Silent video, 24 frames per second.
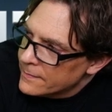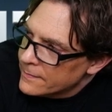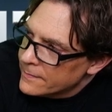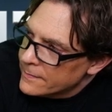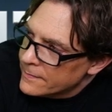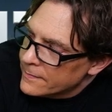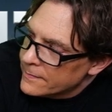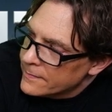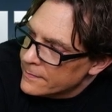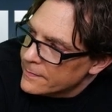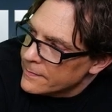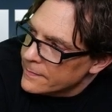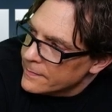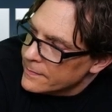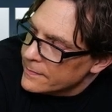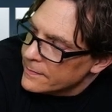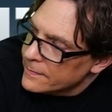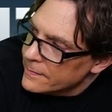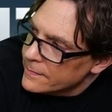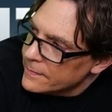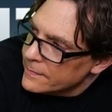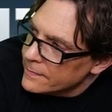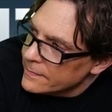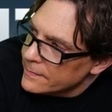
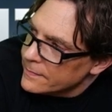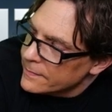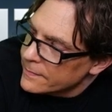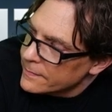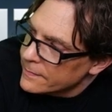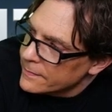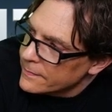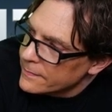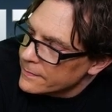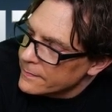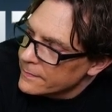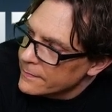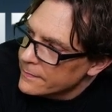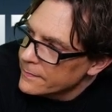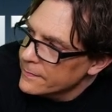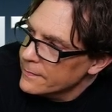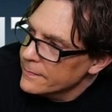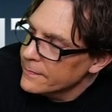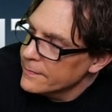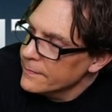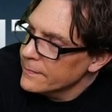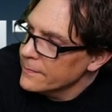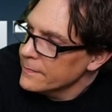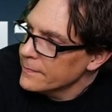
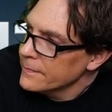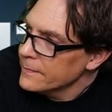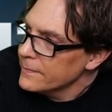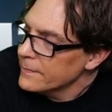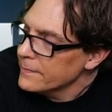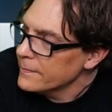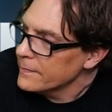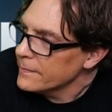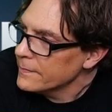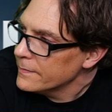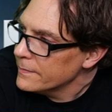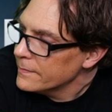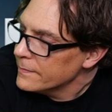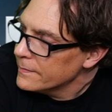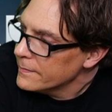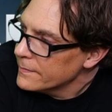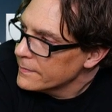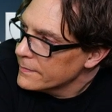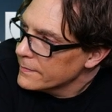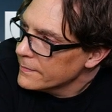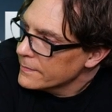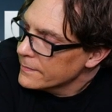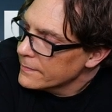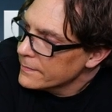
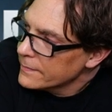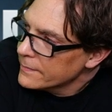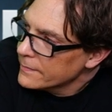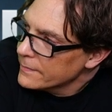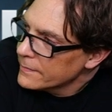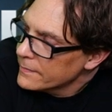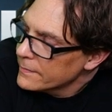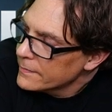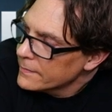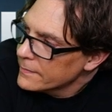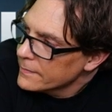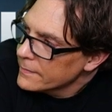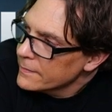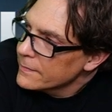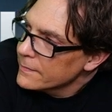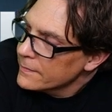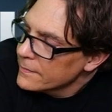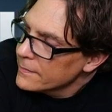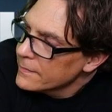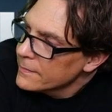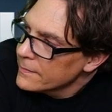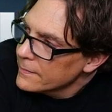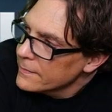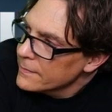
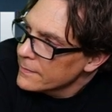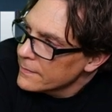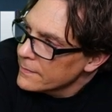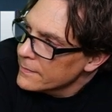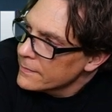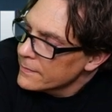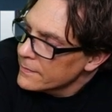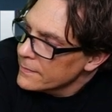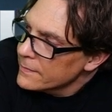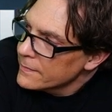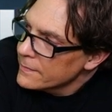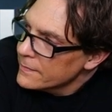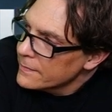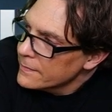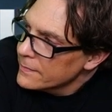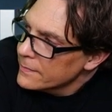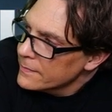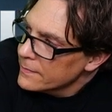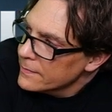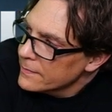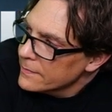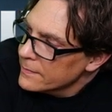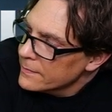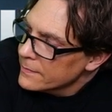
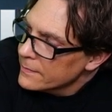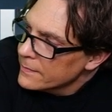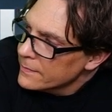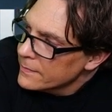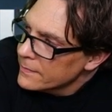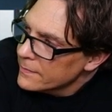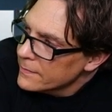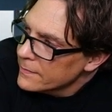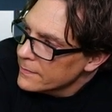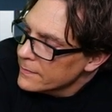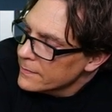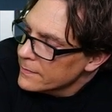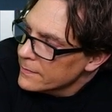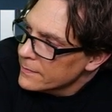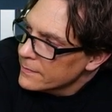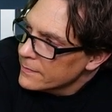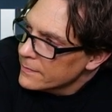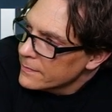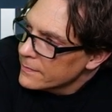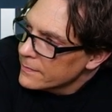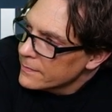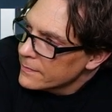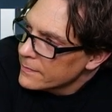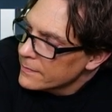
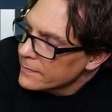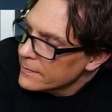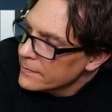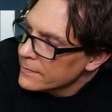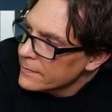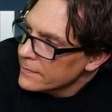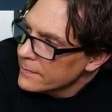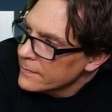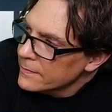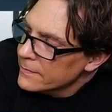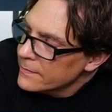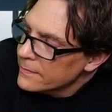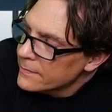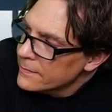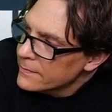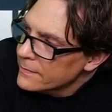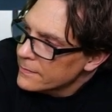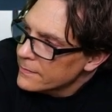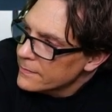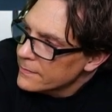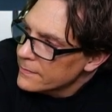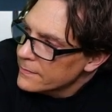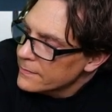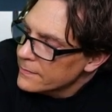
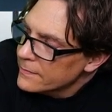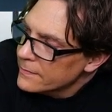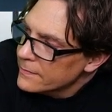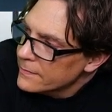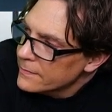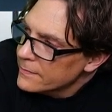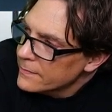(not speaking)